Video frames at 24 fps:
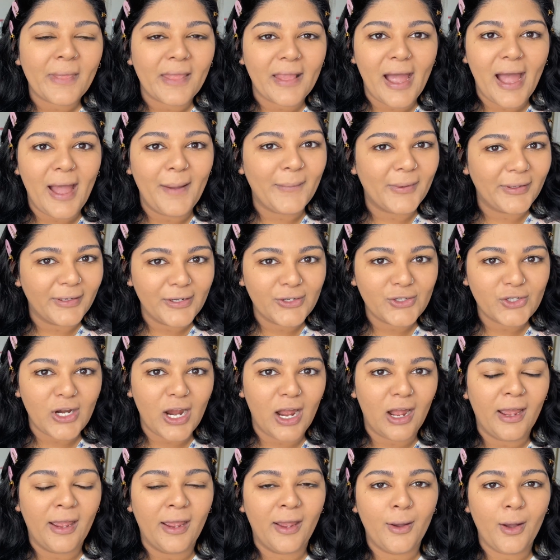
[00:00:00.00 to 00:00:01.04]
I'm gonna
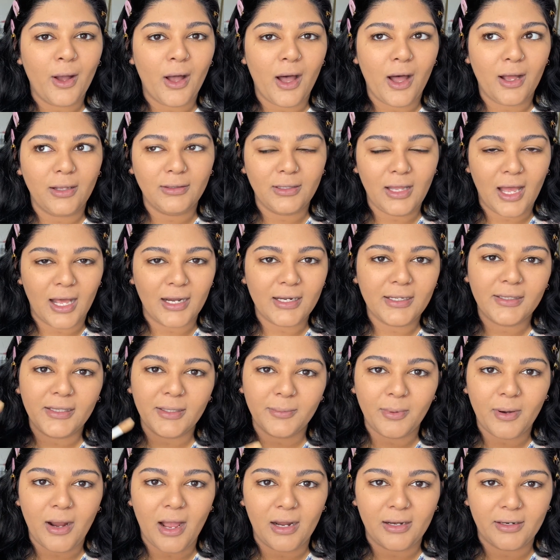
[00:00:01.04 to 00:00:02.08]
try a lot of the
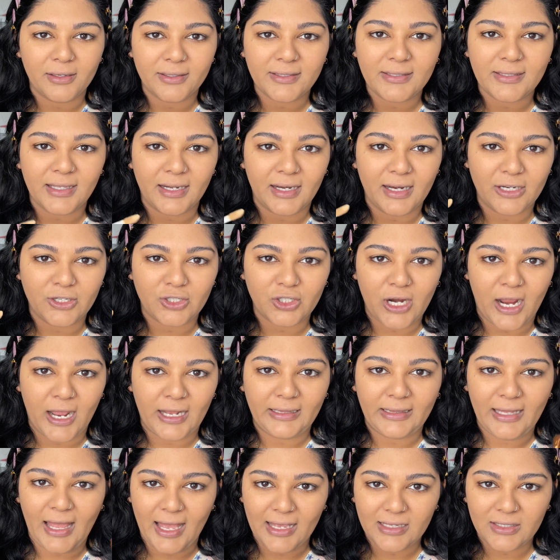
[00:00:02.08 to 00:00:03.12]
products that I
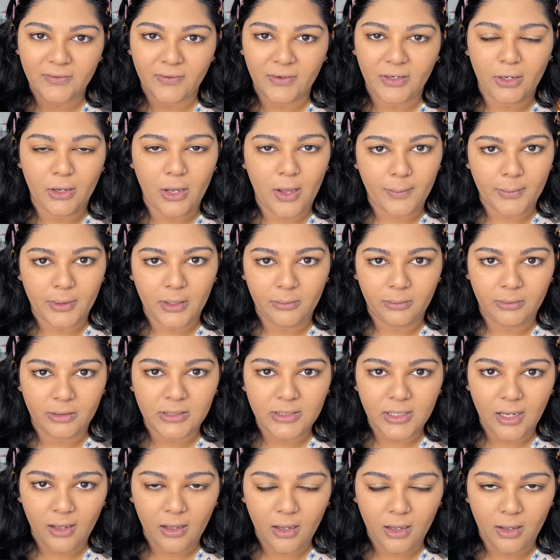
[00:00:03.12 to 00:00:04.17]
tried last video. I'm gonna be
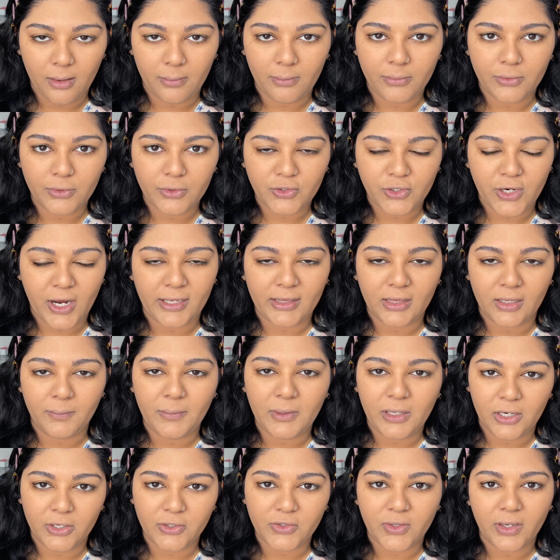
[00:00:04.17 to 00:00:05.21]
trying them
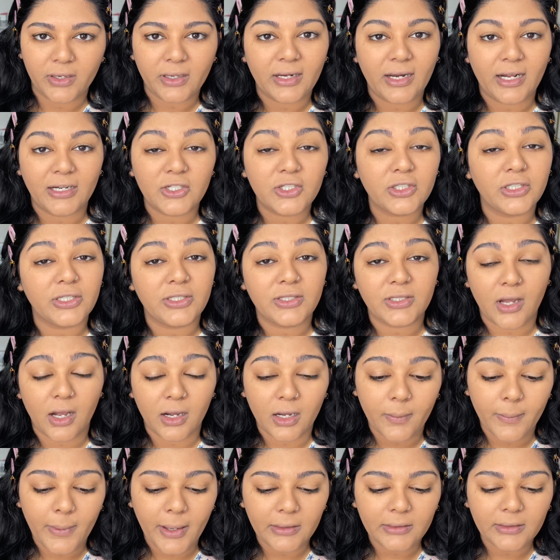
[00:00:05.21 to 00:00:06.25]
here so I can actually talk
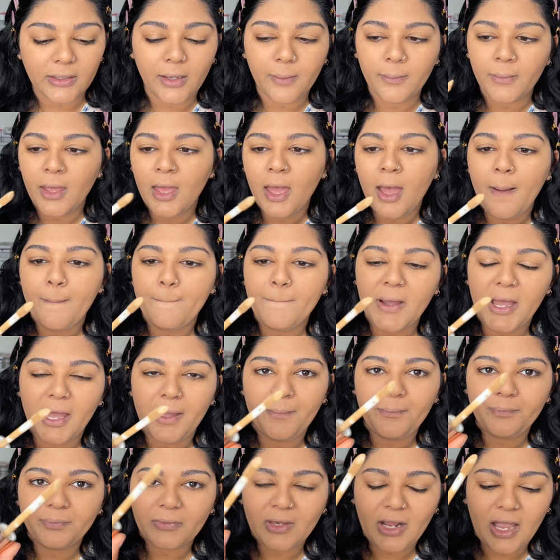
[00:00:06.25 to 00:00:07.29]
about them.
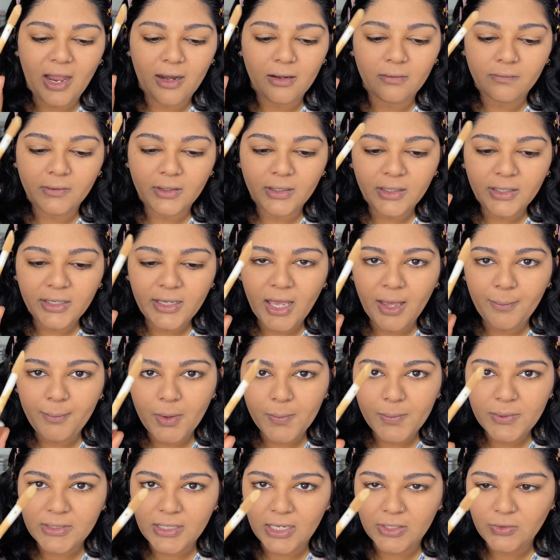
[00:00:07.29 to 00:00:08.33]
But I really am
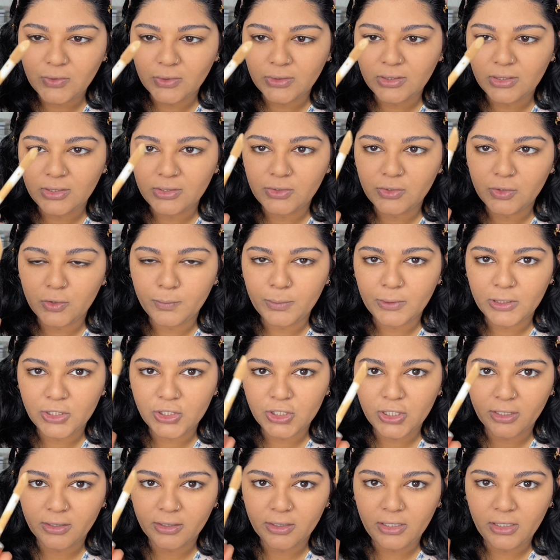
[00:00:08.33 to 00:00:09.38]
obsessed with these super
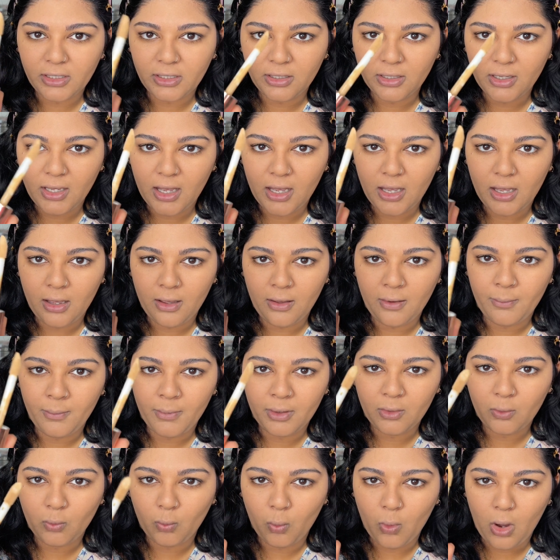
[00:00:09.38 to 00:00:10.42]
chunky
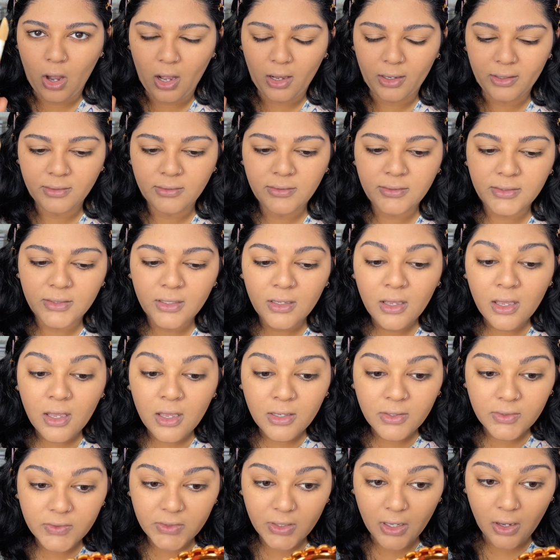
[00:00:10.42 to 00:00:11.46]
wands.
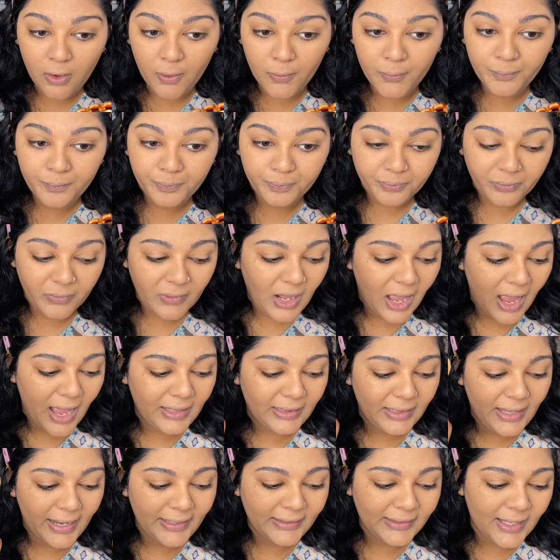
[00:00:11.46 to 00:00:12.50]
So I
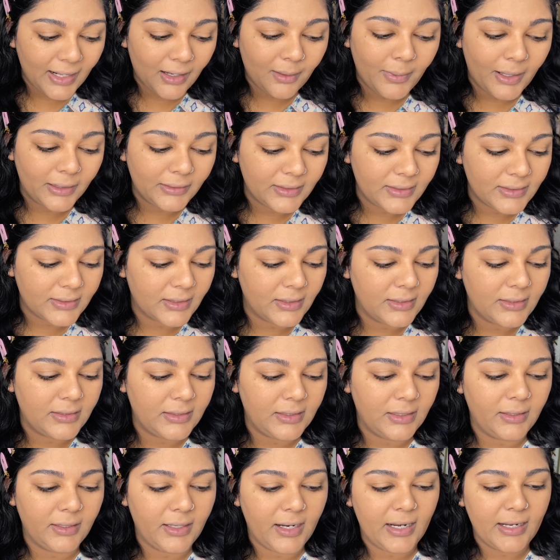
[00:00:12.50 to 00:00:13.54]
like that about this
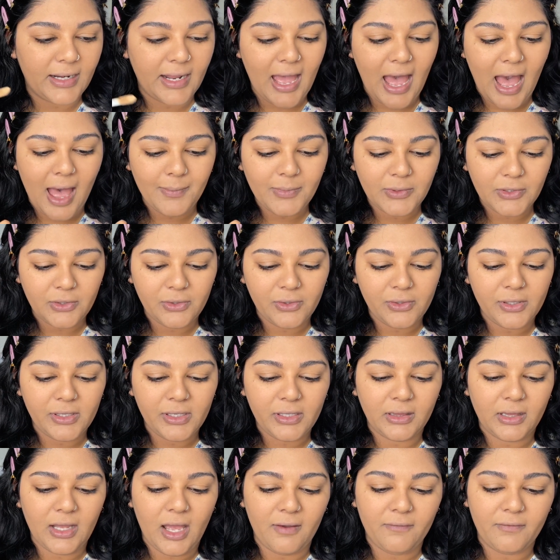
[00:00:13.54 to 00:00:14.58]
concealer, and I absolutely
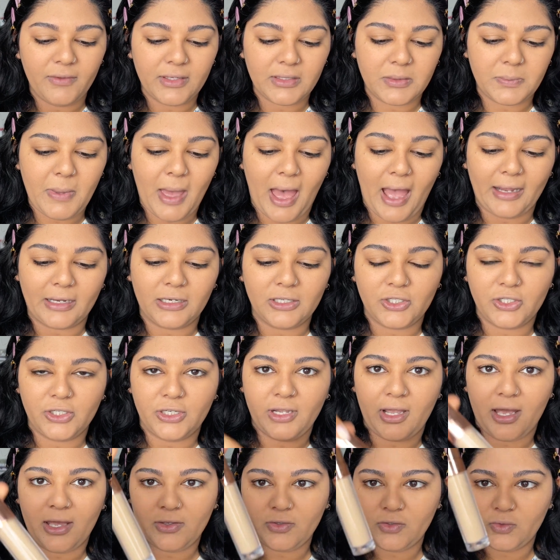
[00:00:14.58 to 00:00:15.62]
love this
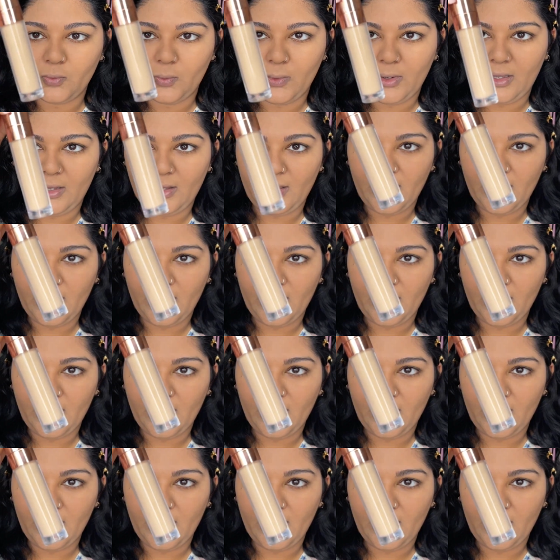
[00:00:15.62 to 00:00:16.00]
packaging as well.